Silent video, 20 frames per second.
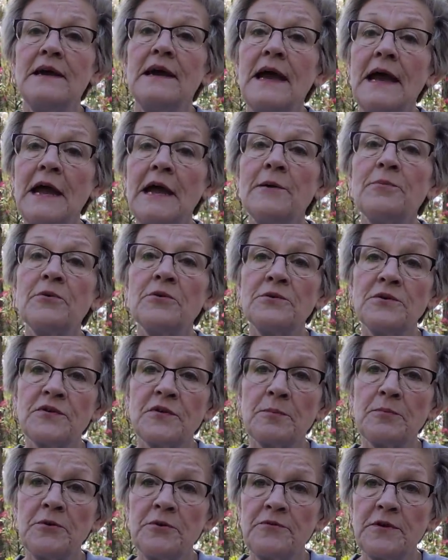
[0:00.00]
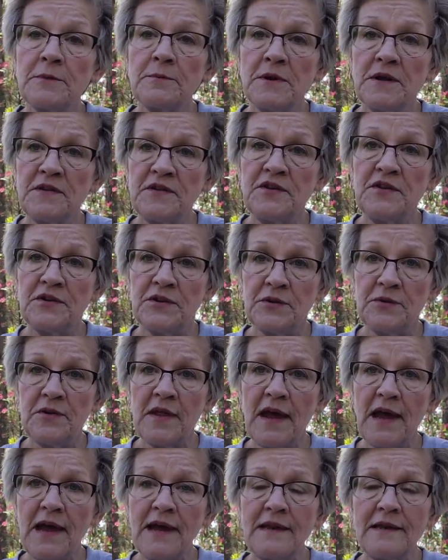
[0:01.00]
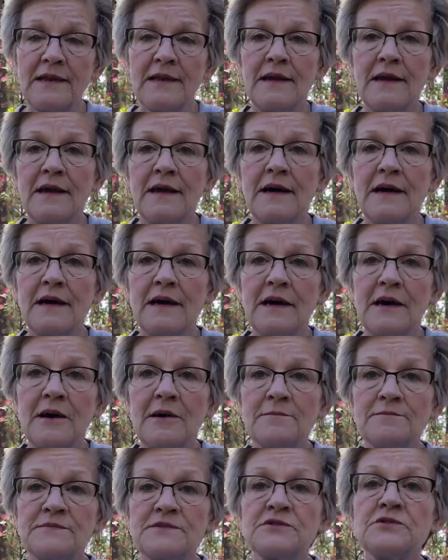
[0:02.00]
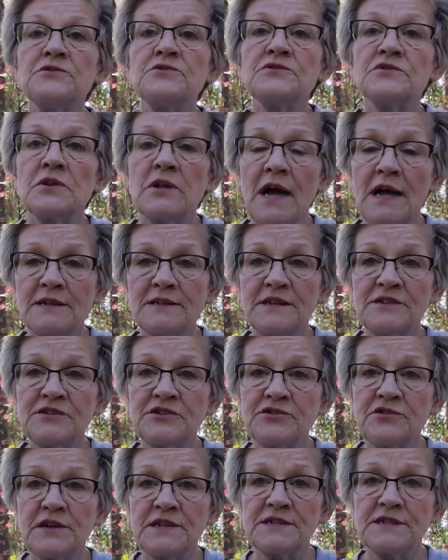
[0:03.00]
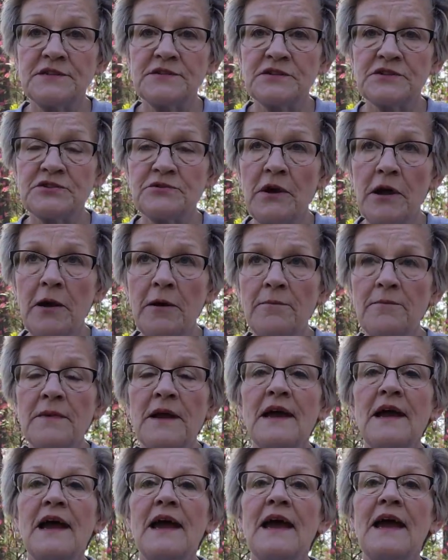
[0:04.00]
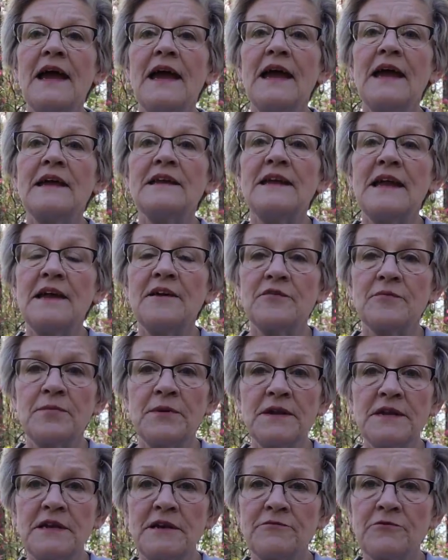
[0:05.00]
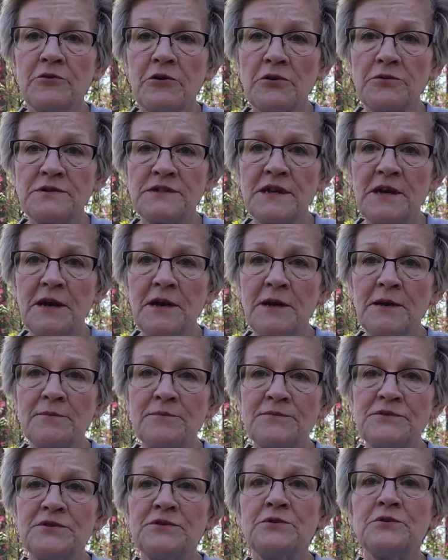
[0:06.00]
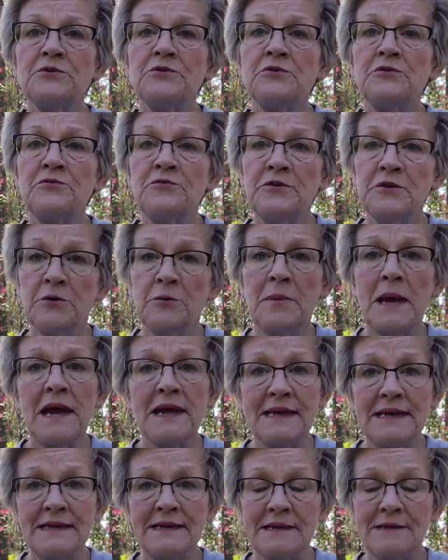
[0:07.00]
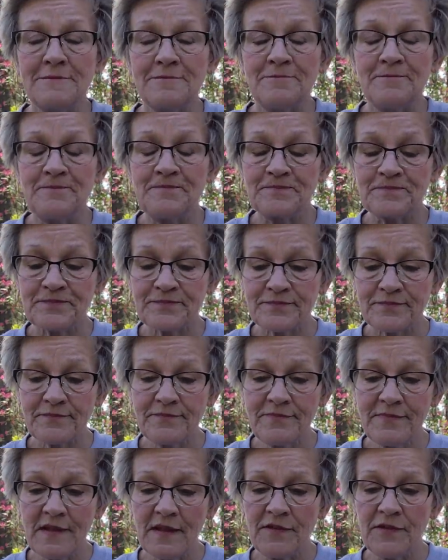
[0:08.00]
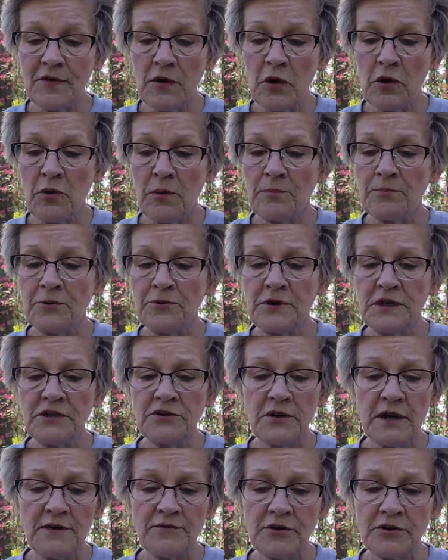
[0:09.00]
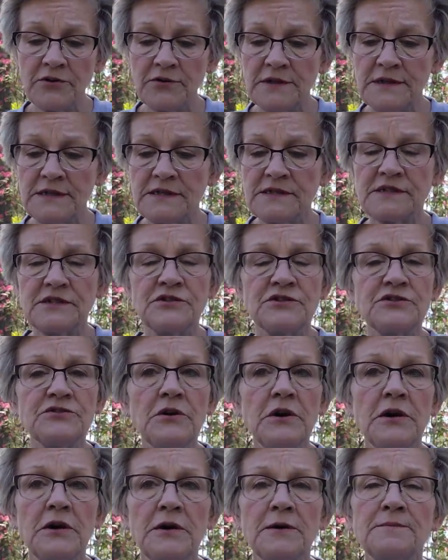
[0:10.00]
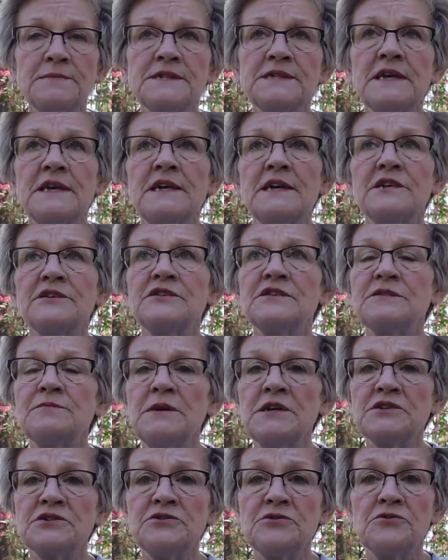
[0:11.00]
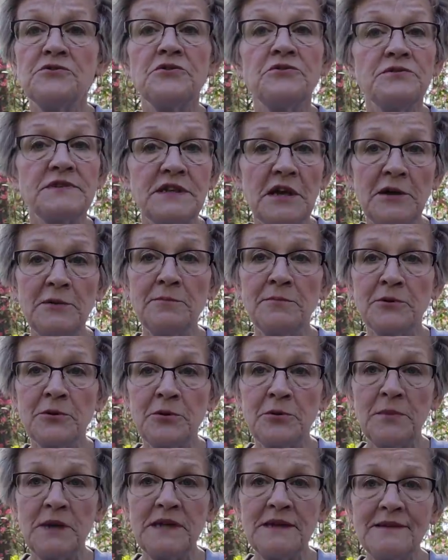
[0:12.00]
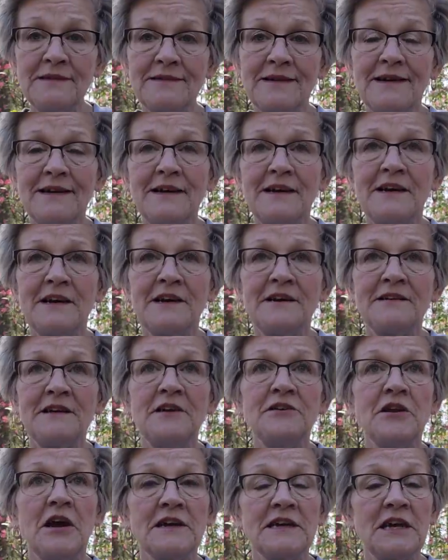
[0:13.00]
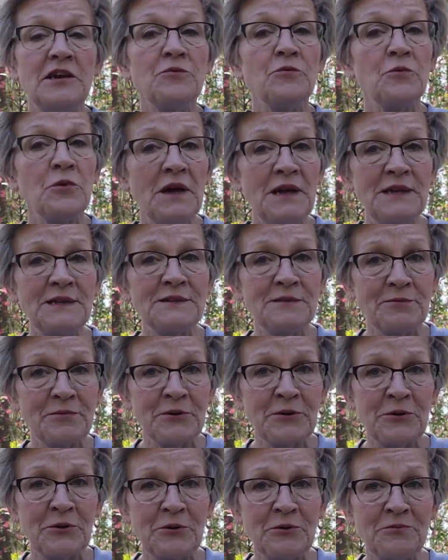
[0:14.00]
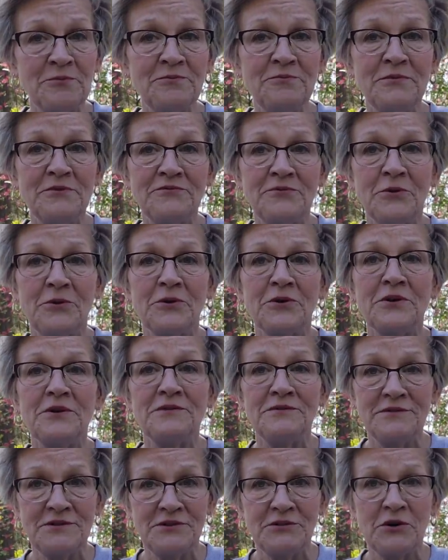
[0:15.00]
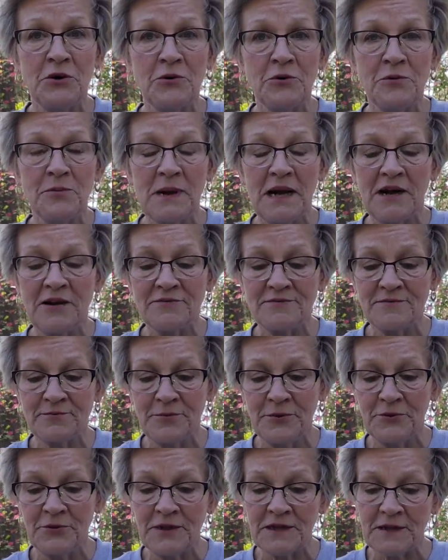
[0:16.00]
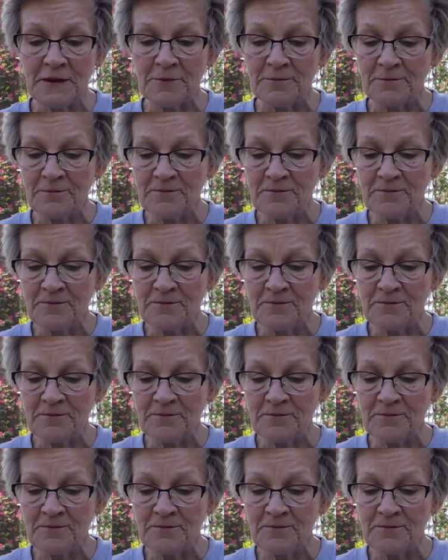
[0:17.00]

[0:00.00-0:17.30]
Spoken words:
April is the perfect month to do that. So there's a lot less stress on the shrub, and it has plenty of grow time to fill back in. So pruning your evergreens and shrubs, just make sure they're done blooming and not getting ready to bloom before you go about pruning them.